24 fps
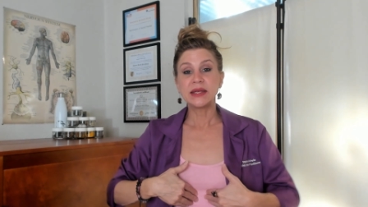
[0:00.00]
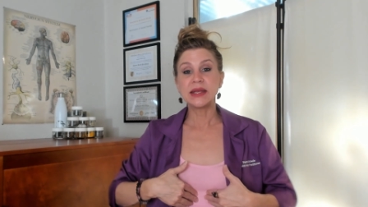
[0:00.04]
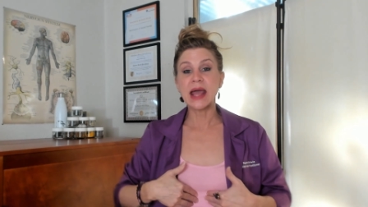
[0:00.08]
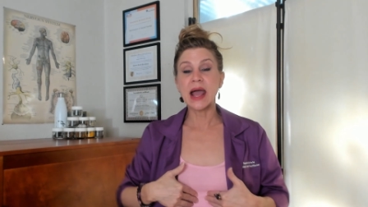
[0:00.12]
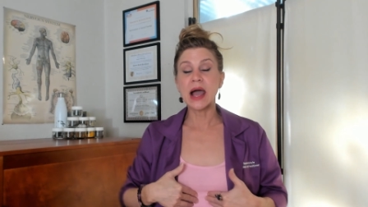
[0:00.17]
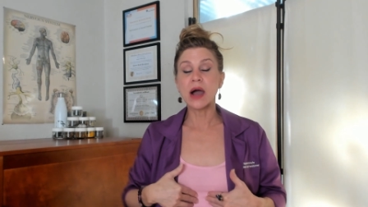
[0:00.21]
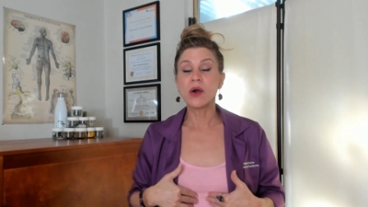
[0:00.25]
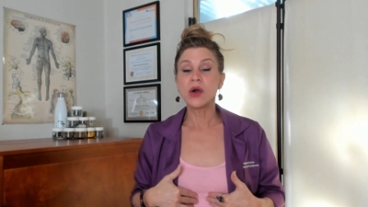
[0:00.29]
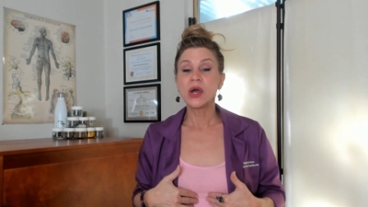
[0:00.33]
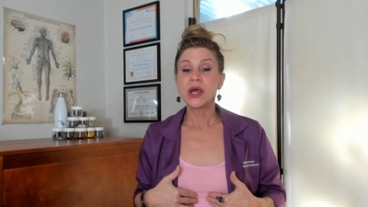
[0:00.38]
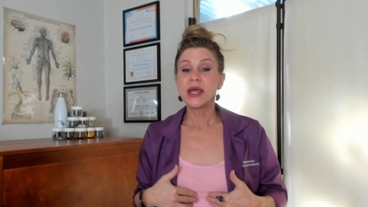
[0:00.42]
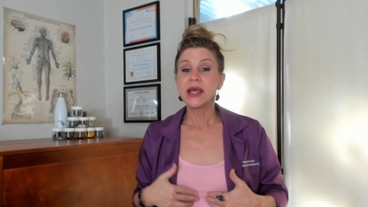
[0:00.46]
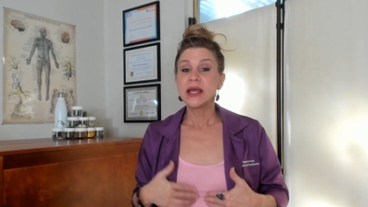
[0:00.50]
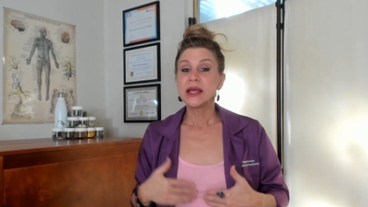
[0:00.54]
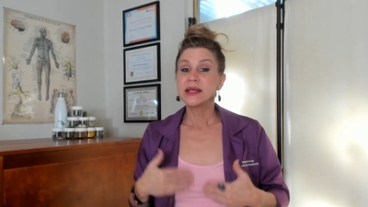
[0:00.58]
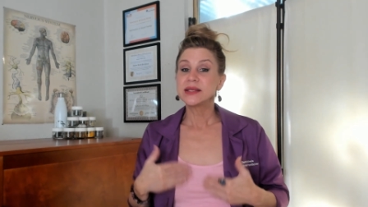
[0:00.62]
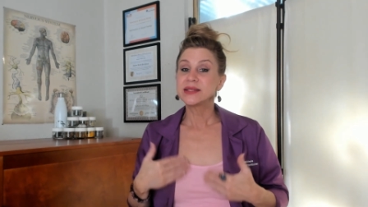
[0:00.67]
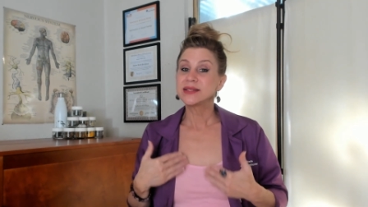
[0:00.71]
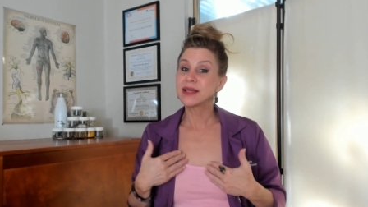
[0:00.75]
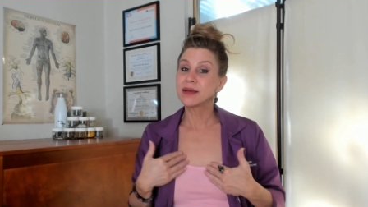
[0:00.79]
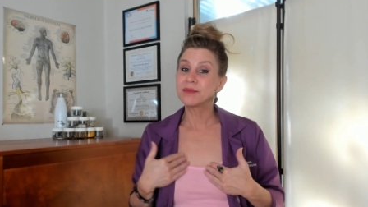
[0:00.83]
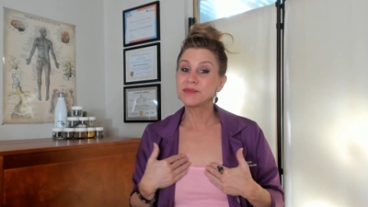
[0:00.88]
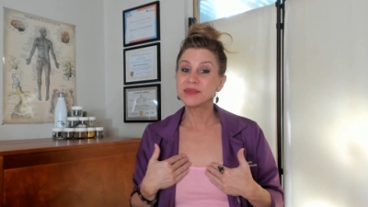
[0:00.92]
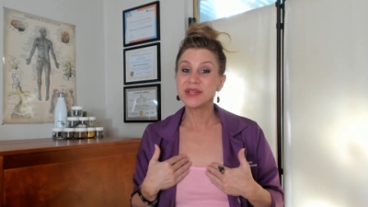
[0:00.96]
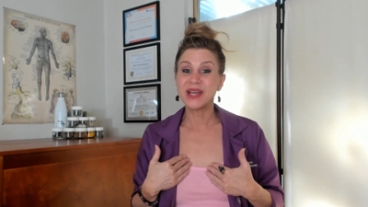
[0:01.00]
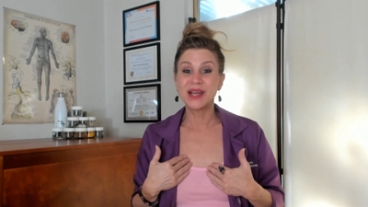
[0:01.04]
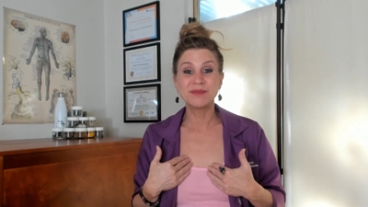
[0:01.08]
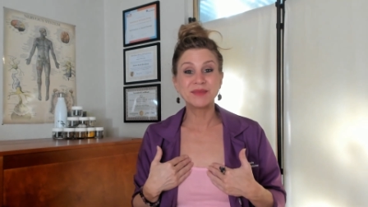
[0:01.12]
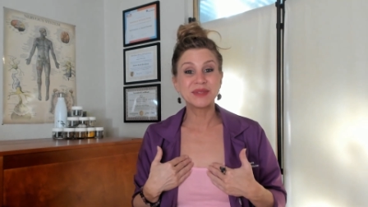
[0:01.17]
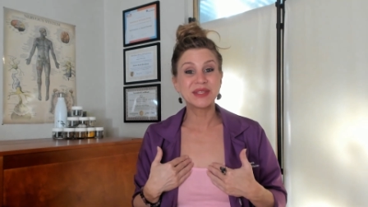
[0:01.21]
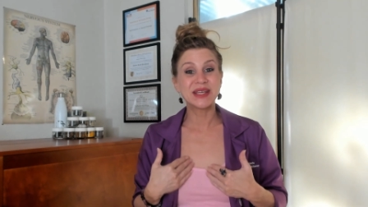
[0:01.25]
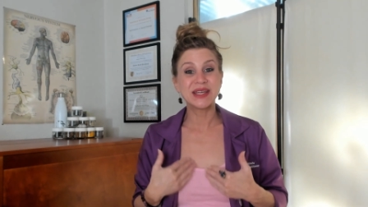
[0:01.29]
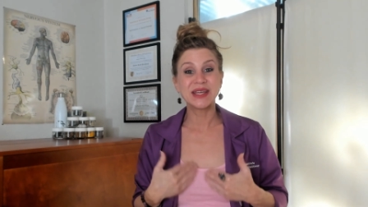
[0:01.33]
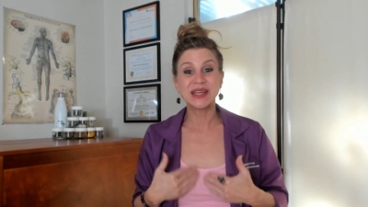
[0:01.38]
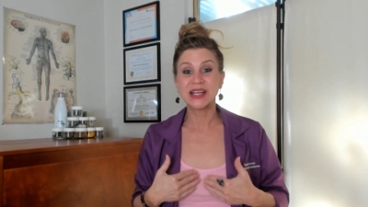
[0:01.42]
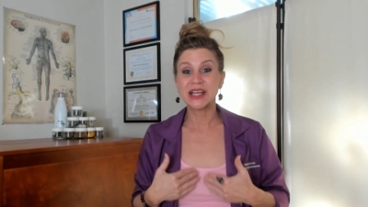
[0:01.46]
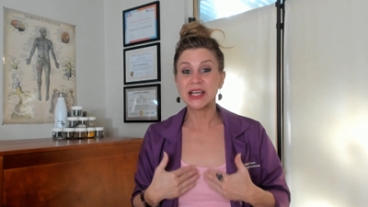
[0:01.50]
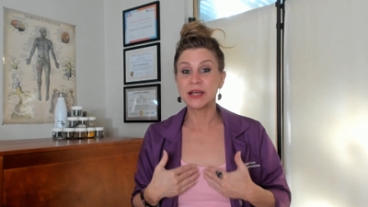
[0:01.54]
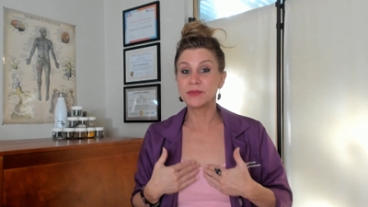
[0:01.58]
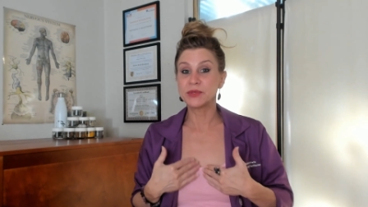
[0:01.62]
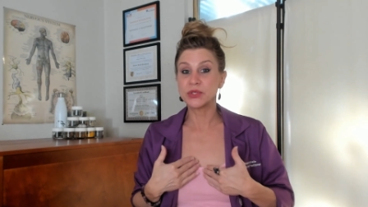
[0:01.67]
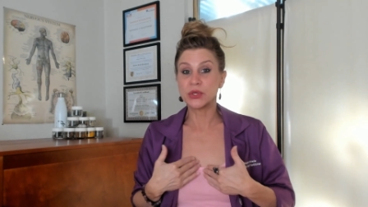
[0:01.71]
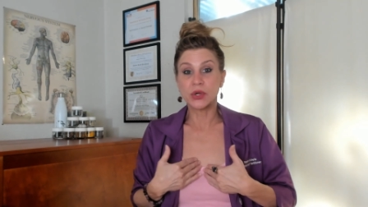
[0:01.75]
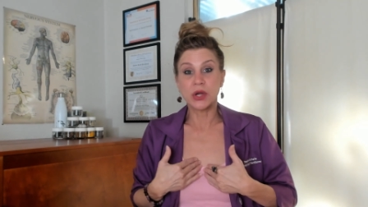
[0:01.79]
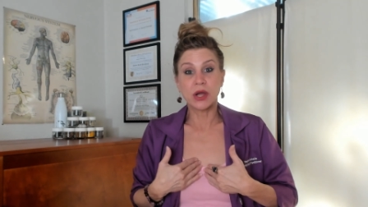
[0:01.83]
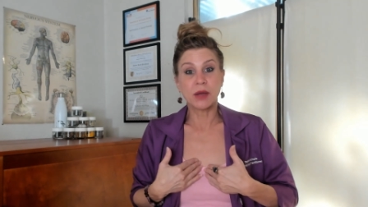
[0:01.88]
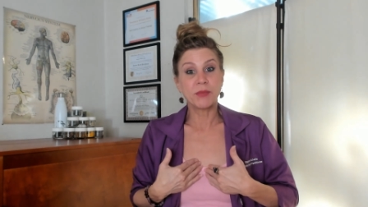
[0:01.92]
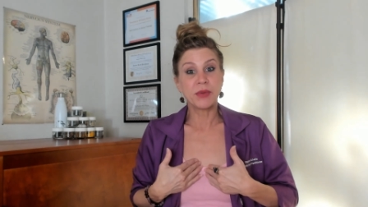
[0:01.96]
Now, sometimes the hiccups
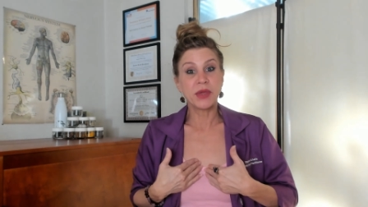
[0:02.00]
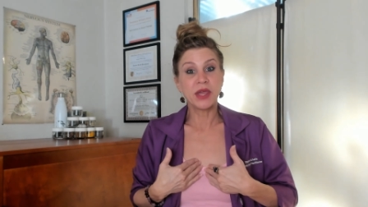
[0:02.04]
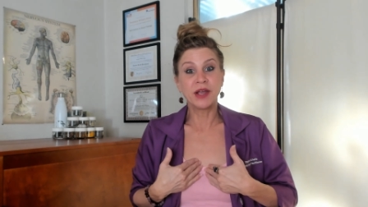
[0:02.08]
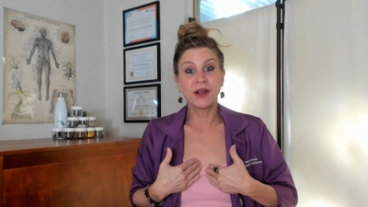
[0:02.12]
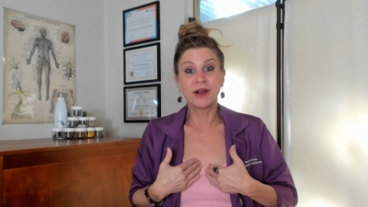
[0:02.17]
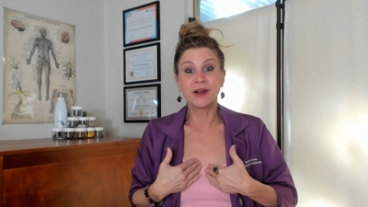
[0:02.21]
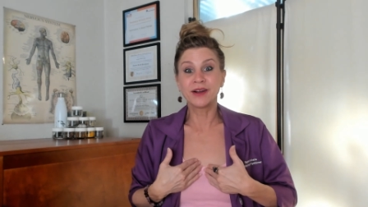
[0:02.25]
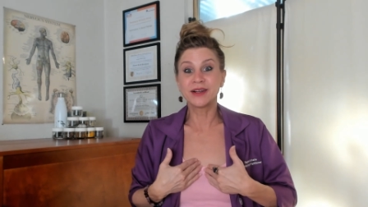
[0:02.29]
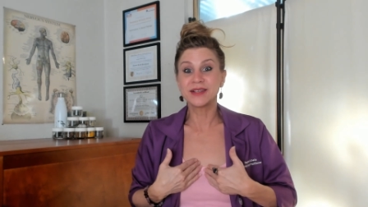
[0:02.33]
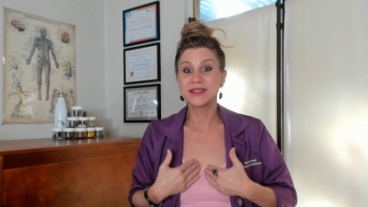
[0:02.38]
are up here,